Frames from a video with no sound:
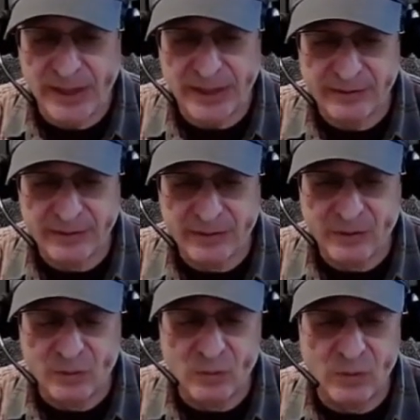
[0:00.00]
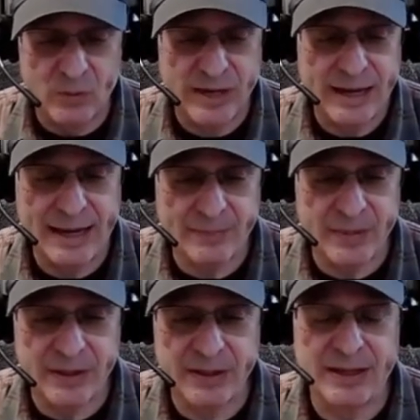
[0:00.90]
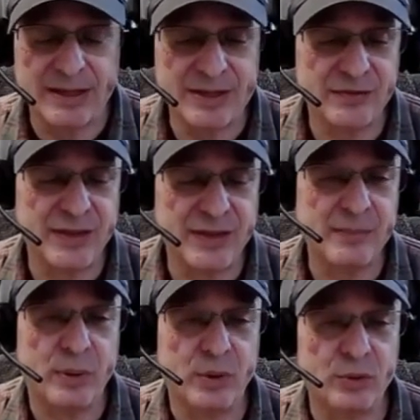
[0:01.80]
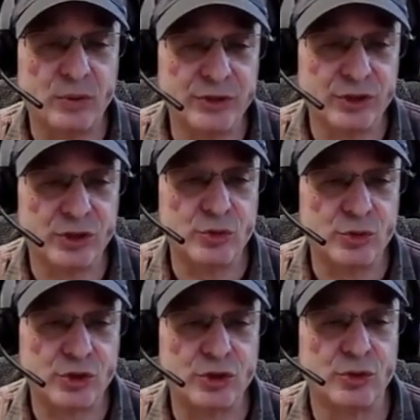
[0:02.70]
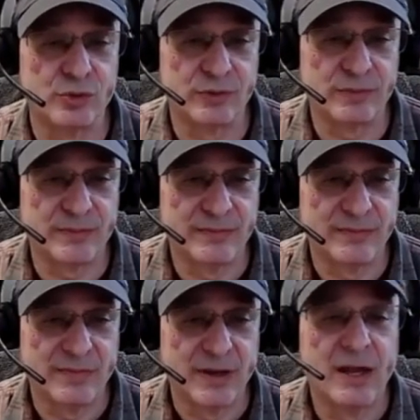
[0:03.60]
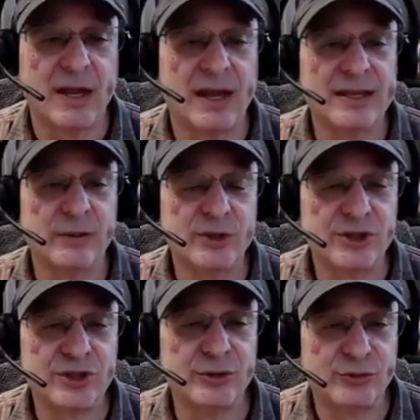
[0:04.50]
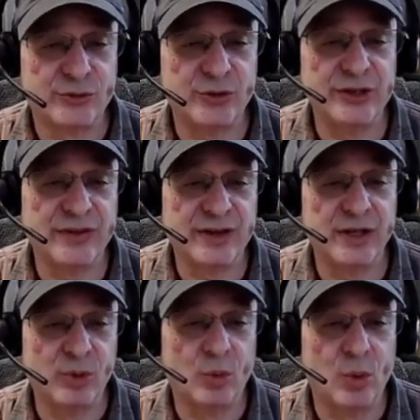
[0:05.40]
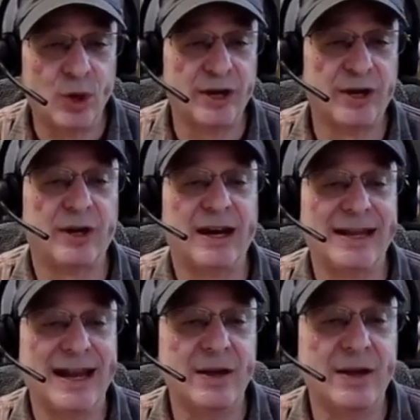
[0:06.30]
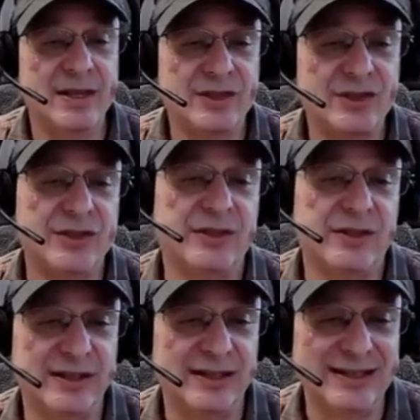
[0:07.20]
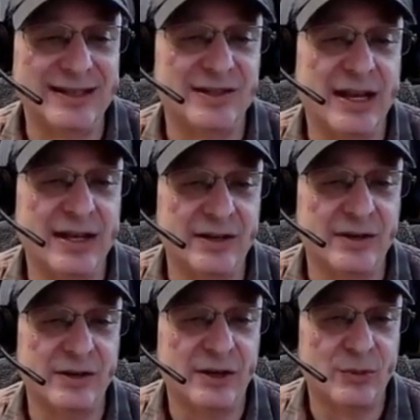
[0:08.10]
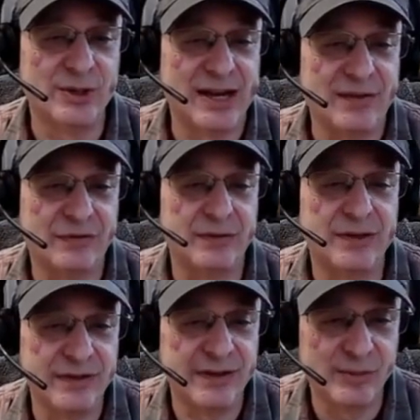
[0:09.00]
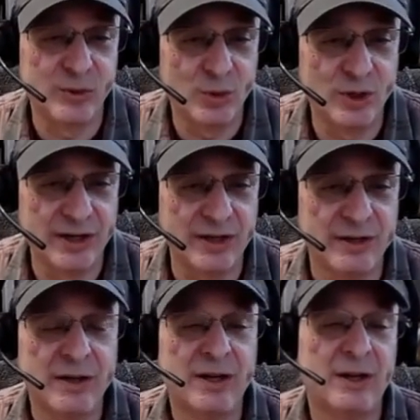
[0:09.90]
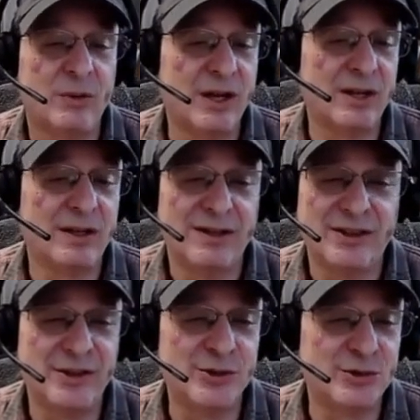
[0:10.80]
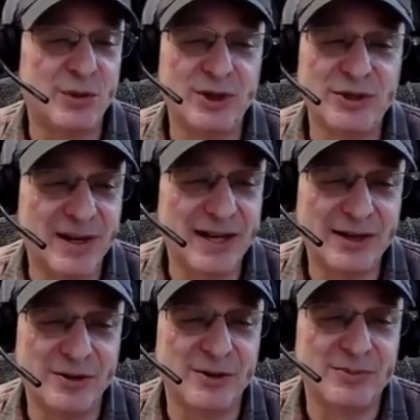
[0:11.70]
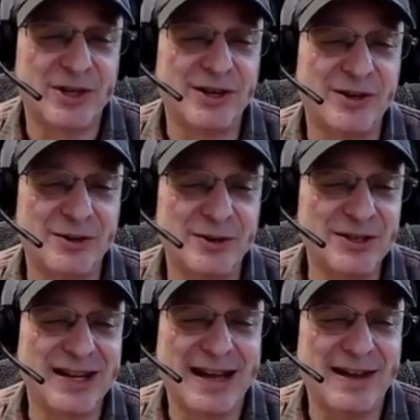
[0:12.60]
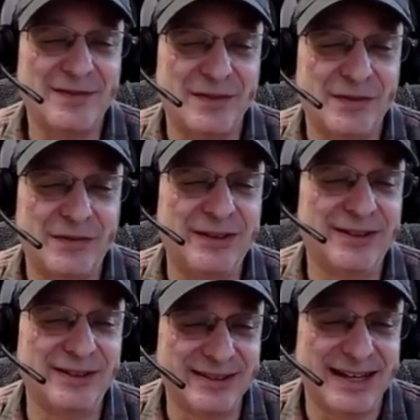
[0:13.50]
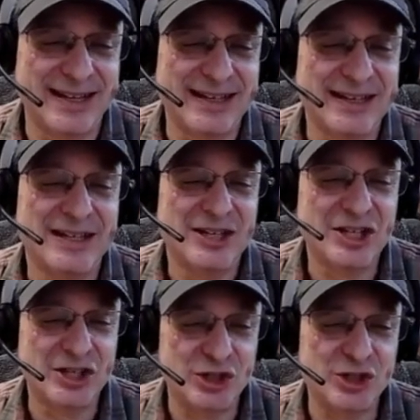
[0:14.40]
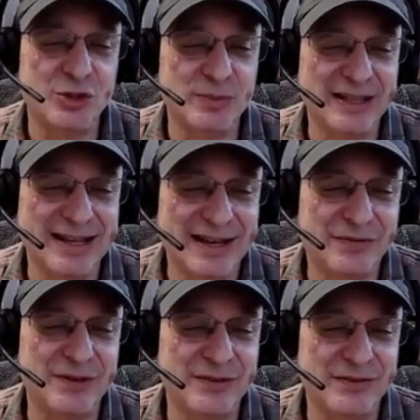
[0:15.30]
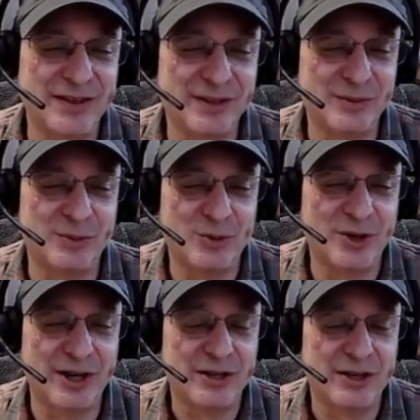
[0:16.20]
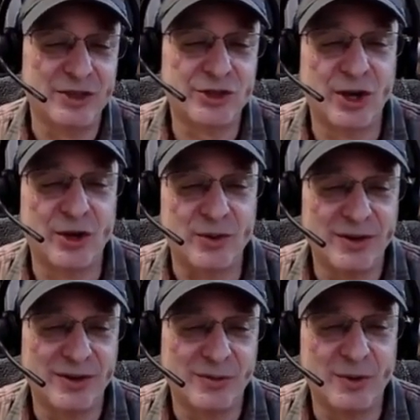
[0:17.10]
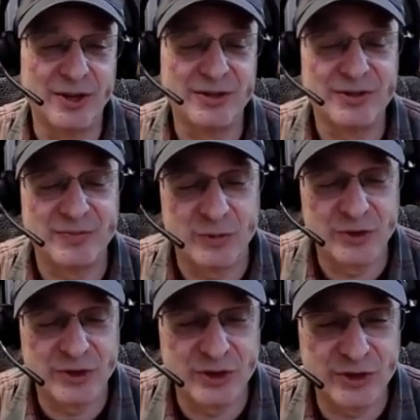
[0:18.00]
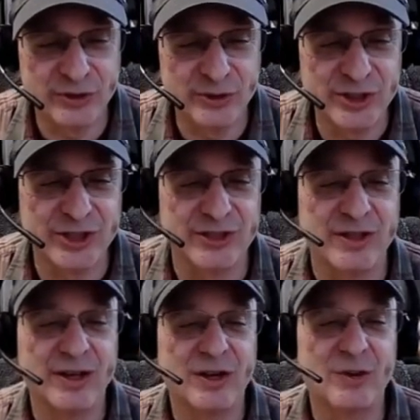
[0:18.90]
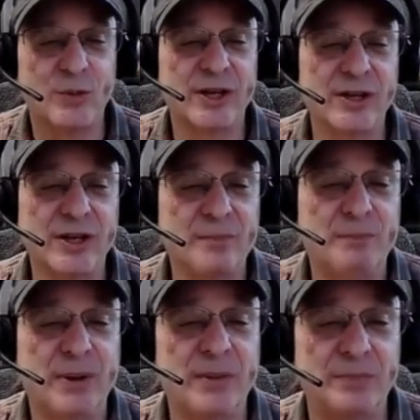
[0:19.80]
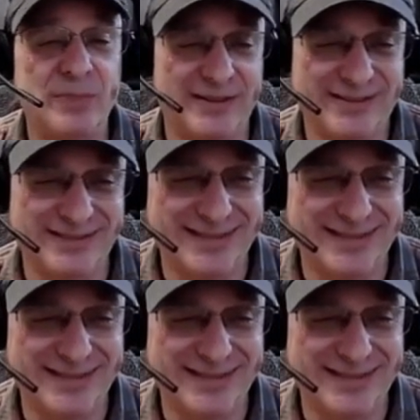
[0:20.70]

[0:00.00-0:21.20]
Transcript: But what would happen is if they pulled it too soon and there was still free available water, and now they seal it in a container with that free available water, well, those mold and microbes are going to have a field day consuming that free available water. So, what was the solution? We're going to burp it.